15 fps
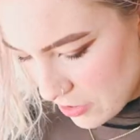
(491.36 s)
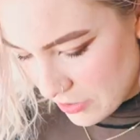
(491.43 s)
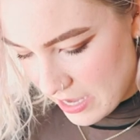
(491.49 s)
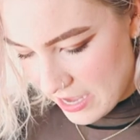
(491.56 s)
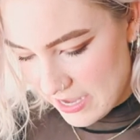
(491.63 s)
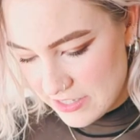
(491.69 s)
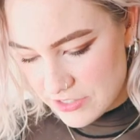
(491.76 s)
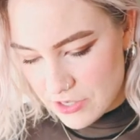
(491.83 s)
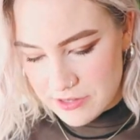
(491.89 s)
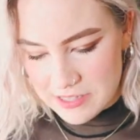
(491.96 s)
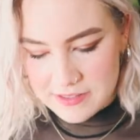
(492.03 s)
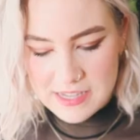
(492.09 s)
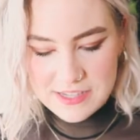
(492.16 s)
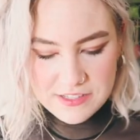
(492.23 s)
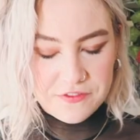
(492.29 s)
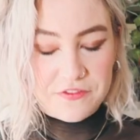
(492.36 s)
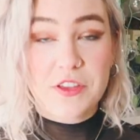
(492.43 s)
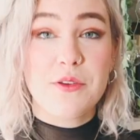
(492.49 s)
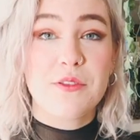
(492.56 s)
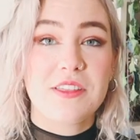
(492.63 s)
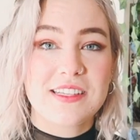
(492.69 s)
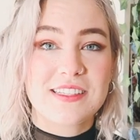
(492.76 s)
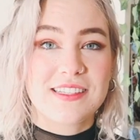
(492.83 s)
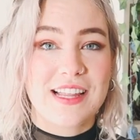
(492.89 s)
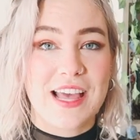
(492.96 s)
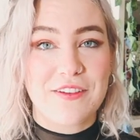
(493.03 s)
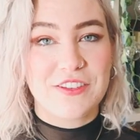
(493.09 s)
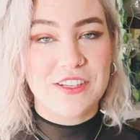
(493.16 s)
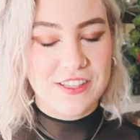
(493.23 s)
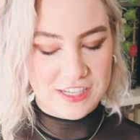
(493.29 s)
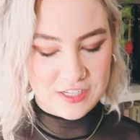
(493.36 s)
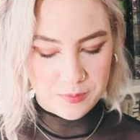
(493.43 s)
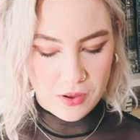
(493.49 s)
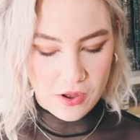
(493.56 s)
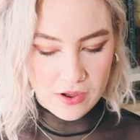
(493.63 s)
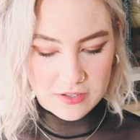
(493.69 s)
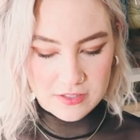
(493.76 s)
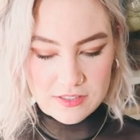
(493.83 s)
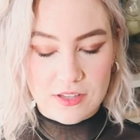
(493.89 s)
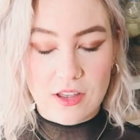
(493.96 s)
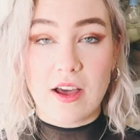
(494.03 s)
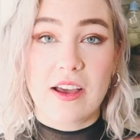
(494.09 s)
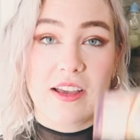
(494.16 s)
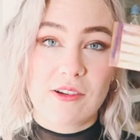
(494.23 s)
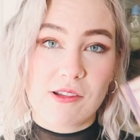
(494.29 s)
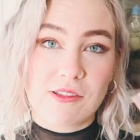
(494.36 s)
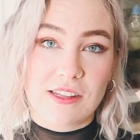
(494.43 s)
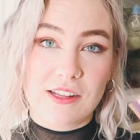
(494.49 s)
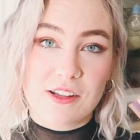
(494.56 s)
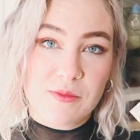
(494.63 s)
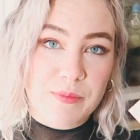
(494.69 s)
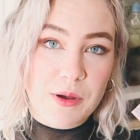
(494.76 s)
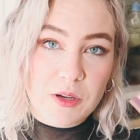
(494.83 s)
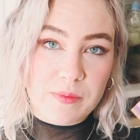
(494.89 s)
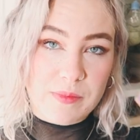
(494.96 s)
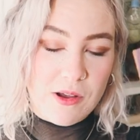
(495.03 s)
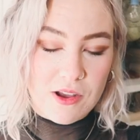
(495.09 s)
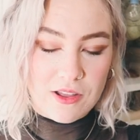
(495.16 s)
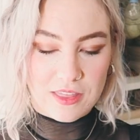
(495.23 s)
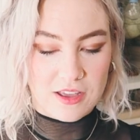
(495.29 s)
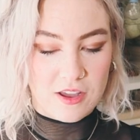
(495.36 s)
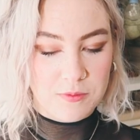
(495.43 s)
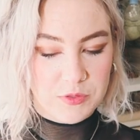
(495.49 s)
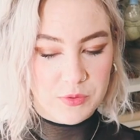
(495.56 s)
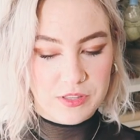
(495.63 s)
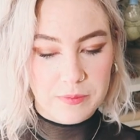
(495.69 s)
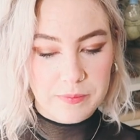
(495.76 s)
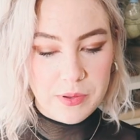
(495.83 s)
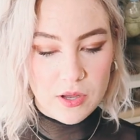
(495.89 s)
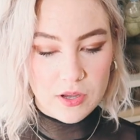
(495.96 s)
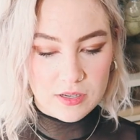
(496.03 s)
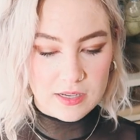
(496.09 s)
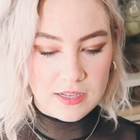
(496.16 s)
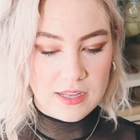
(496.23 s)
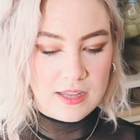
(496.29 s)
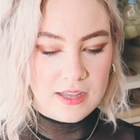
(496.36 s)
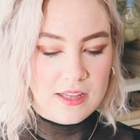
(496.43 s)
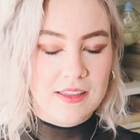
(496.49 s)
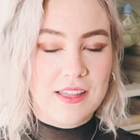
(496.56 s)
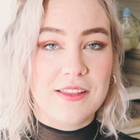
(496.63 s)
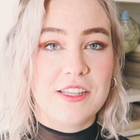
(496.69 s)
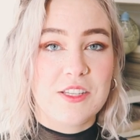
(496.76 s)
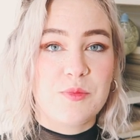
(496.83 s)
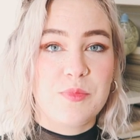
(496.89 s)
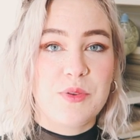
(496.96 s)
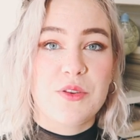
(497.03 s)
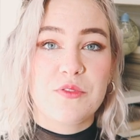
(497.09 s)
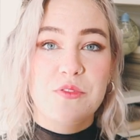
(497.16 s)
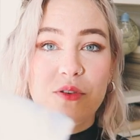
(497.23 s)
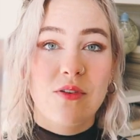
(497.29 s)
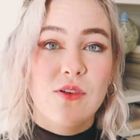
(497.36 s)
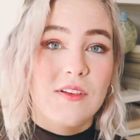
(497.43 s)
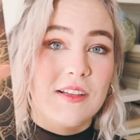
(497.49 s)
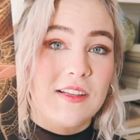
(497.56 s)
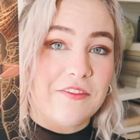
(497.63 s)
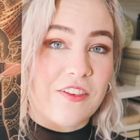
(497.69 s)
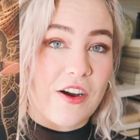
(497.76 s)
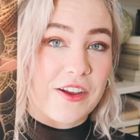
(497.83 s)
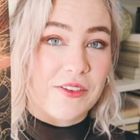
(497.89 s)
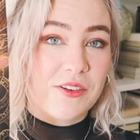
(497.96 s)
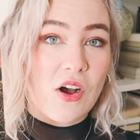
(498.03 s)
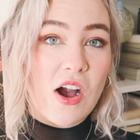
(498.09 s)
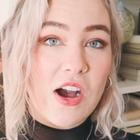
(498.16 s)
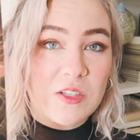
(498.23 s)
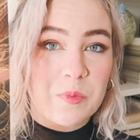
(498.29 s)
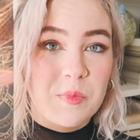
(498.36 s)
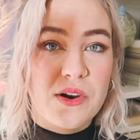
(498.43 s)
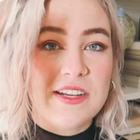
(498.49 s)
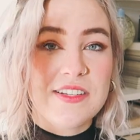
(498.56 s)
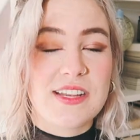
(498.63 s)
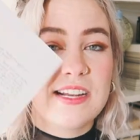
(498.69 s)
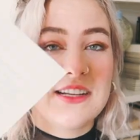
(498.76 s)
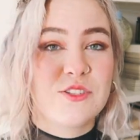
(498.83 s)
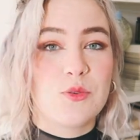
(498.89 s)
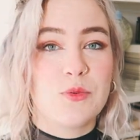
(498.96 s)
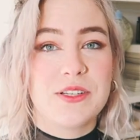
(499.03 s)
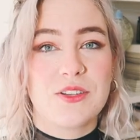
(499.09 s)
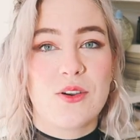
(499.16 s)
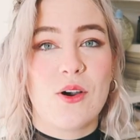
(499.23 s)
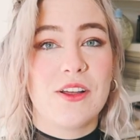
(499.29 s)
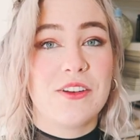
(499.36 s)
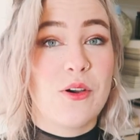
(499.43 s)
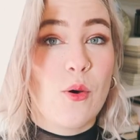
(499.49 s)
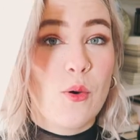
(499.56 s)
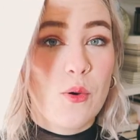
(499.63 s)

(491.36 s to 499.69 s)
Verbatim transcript: Okay, so then there's a few things left in this box. I got the little bookmark that comes with a book. Then this beautiful final art print, and it's always got an